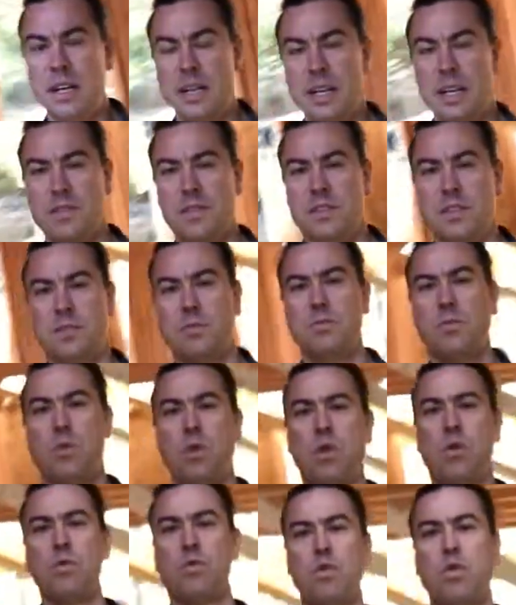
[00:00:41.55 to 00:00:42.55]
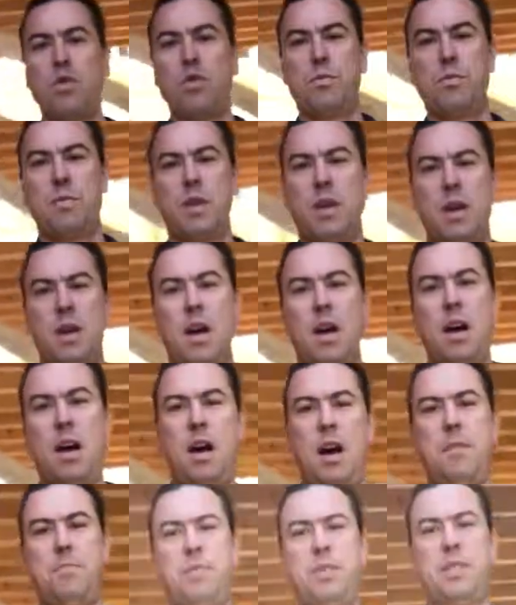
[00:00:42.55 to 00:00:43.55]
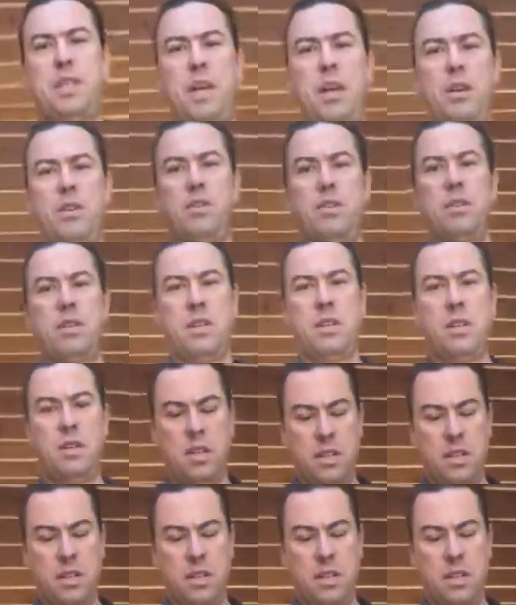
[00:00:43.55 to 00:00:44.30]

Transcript: and give us more room upstairs.